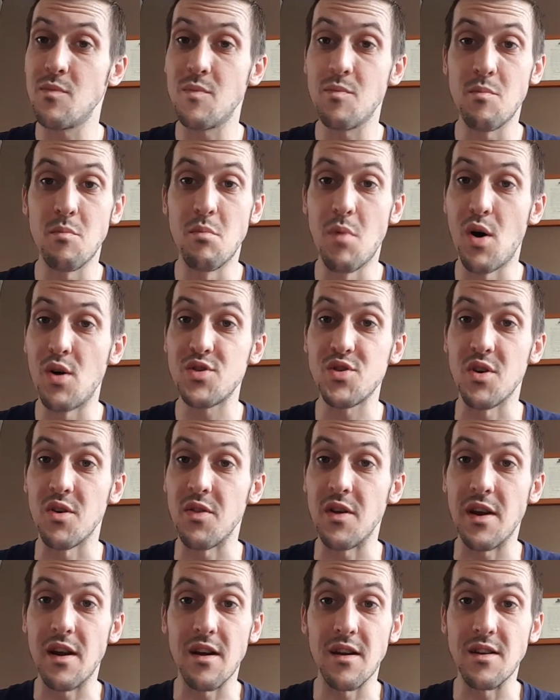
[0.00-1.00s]
More so
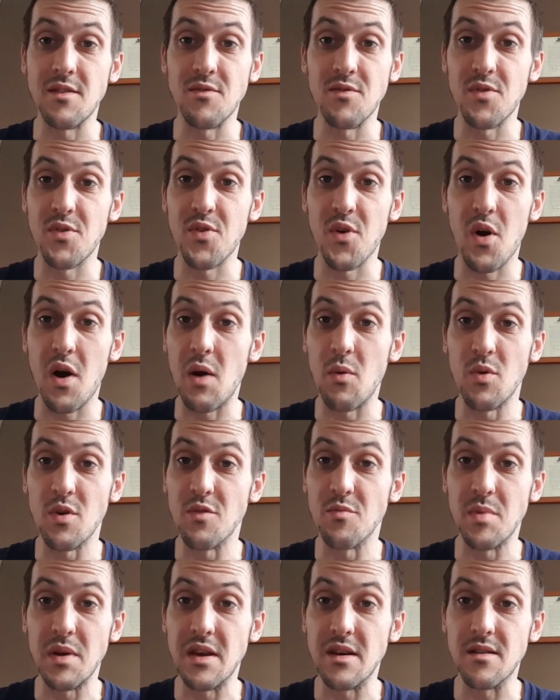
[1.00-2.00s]
than I even thought I would
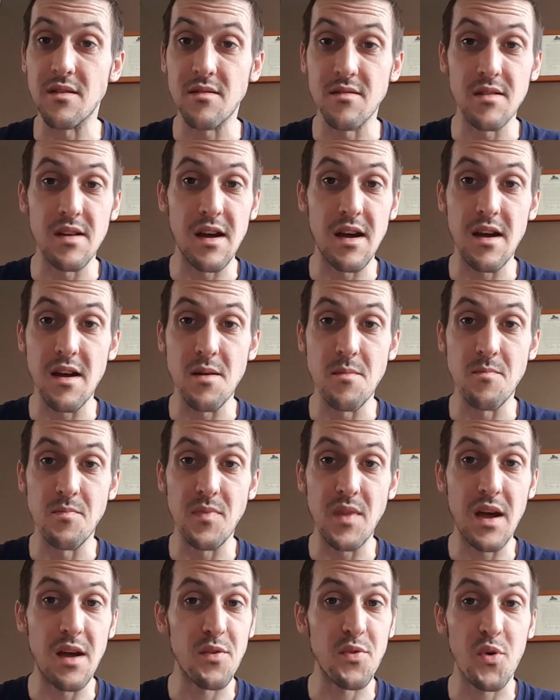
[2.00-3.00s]
have been. I
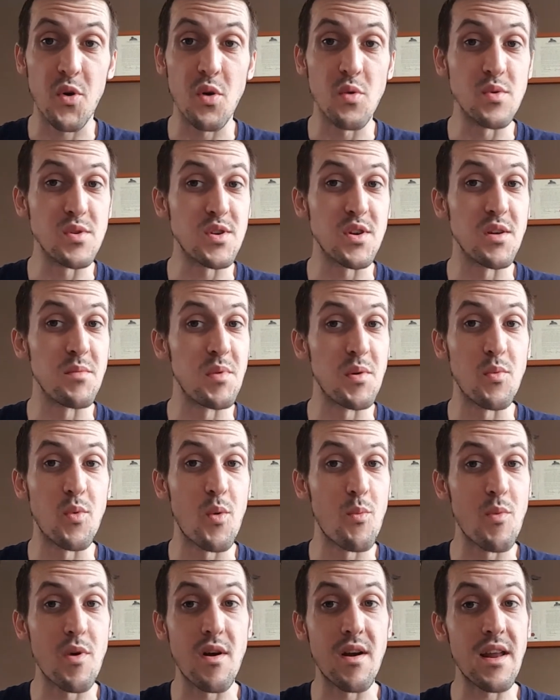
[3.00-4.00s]
thought it was going to be
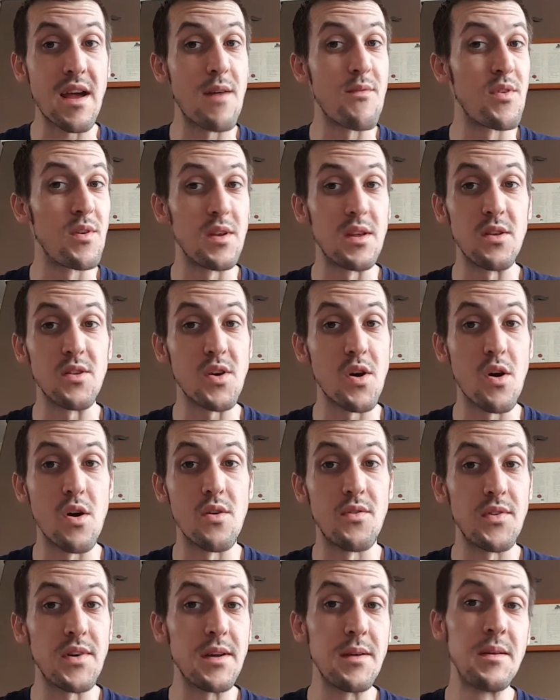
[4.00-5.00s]
one where I'd have a little go
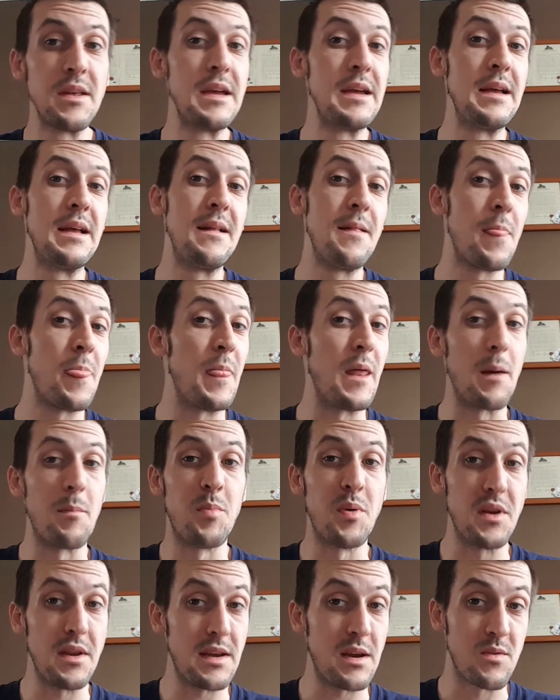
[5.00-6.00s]
of it and I'd
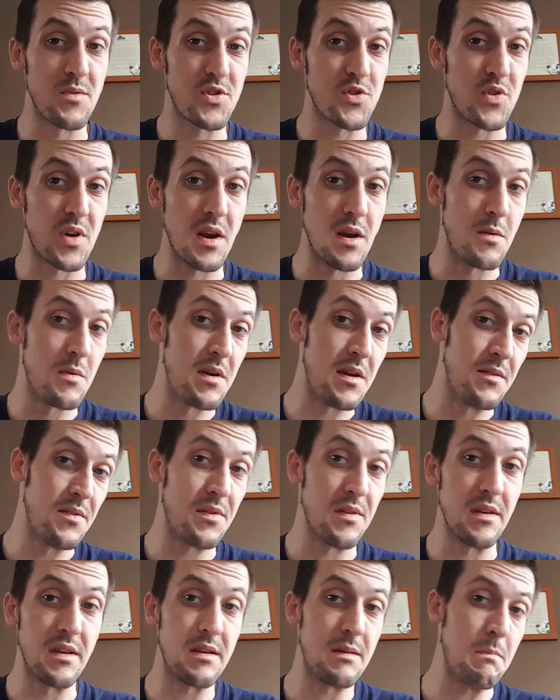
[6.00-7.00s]
put it down straight away and
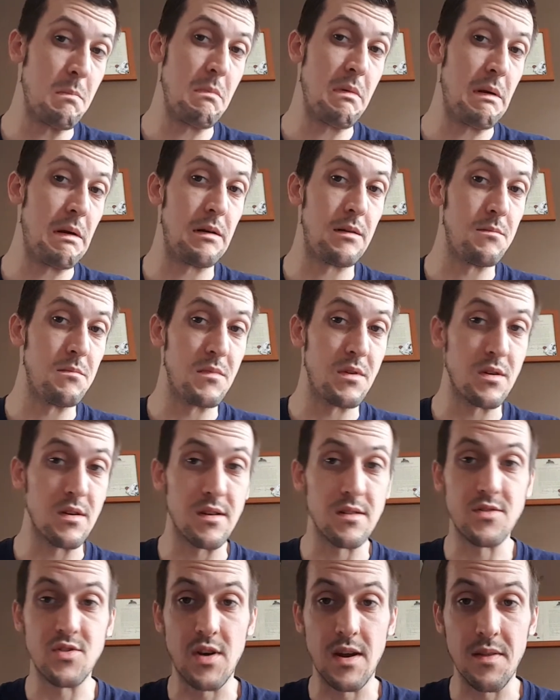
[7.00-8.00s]
think, oh, I'm not going
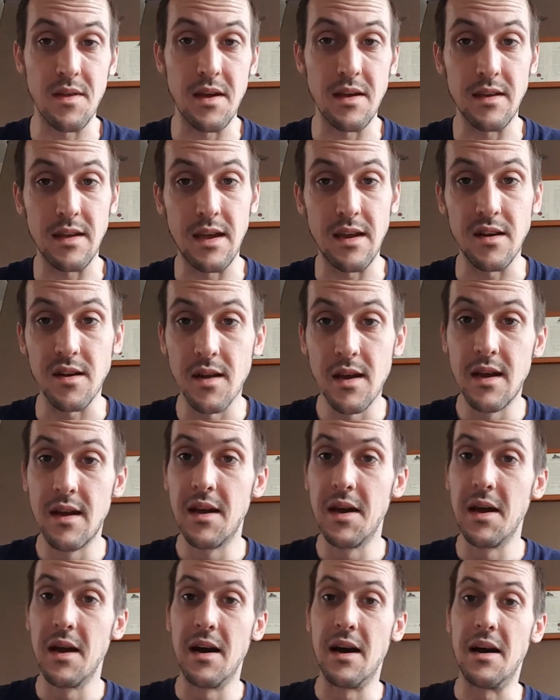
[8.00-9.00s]
to try that again.
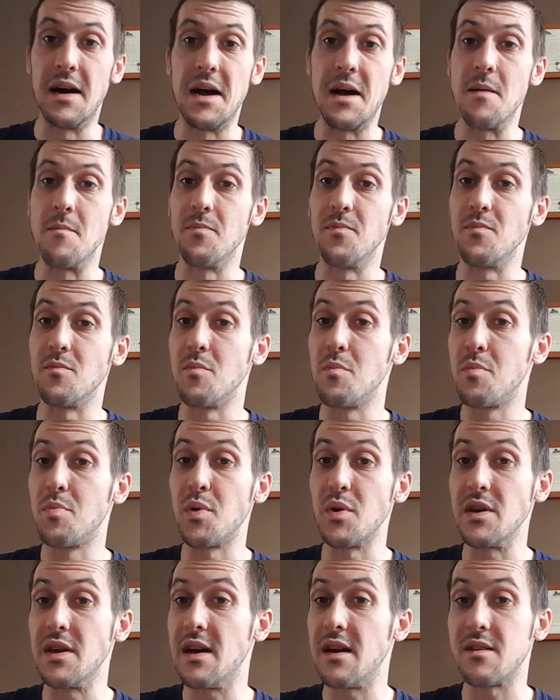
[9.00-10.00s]

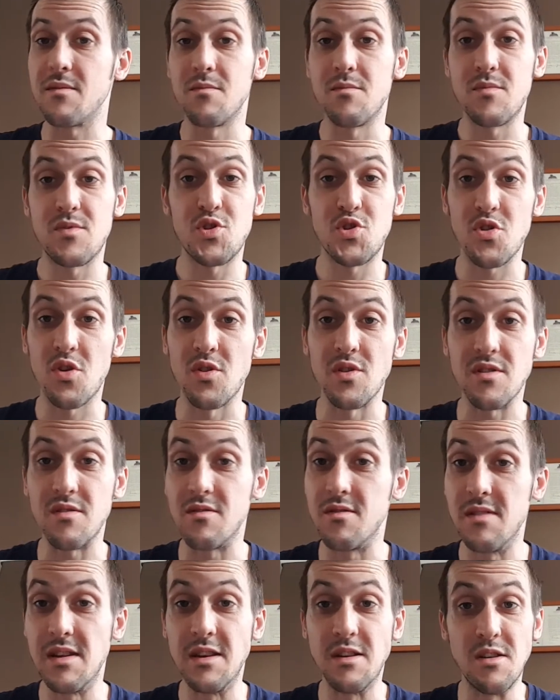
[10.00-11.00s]
But yeah,
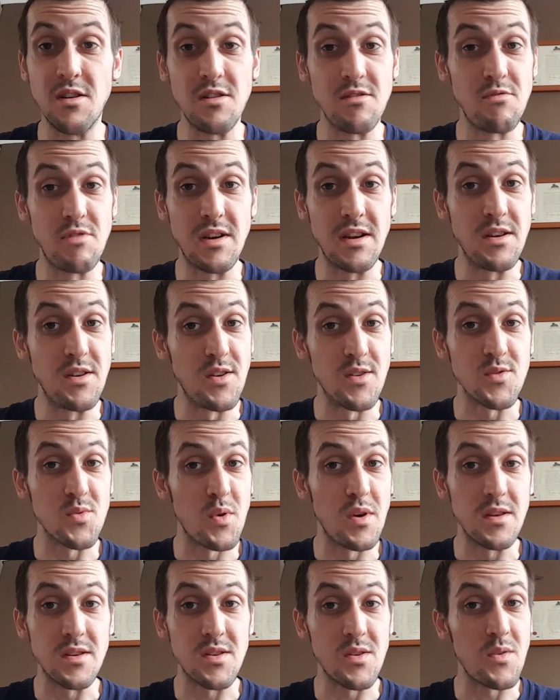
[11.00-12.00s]
Sean, he really knows
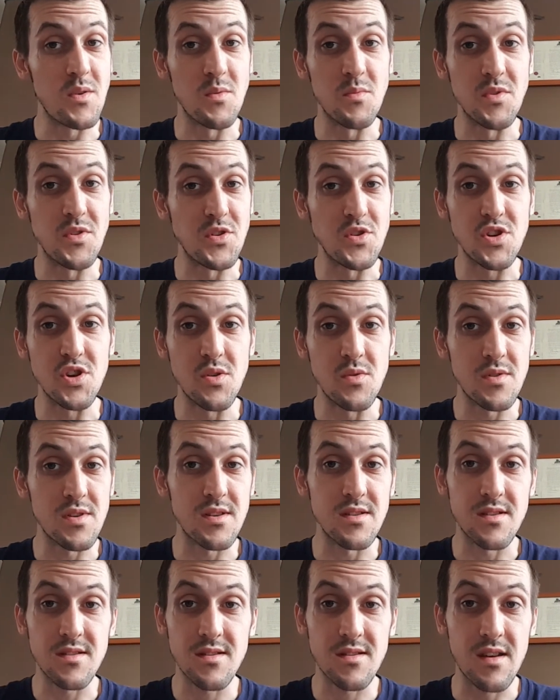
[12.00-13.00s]
what he's doing with his
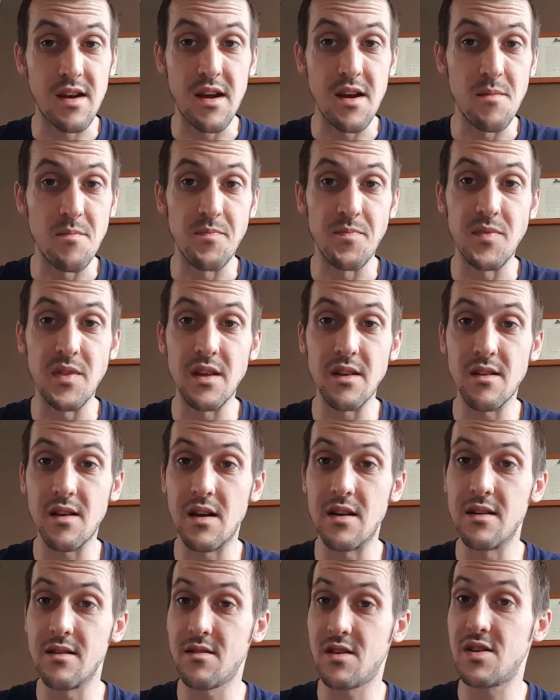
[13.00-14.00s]
juices.
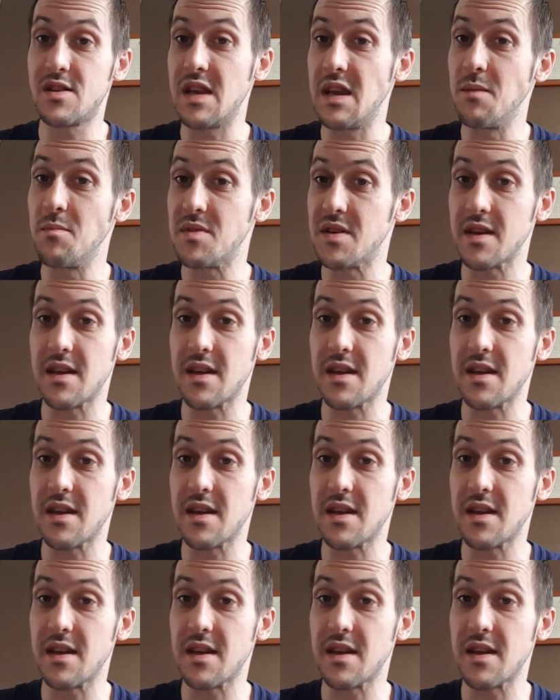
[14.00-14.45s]
Steeped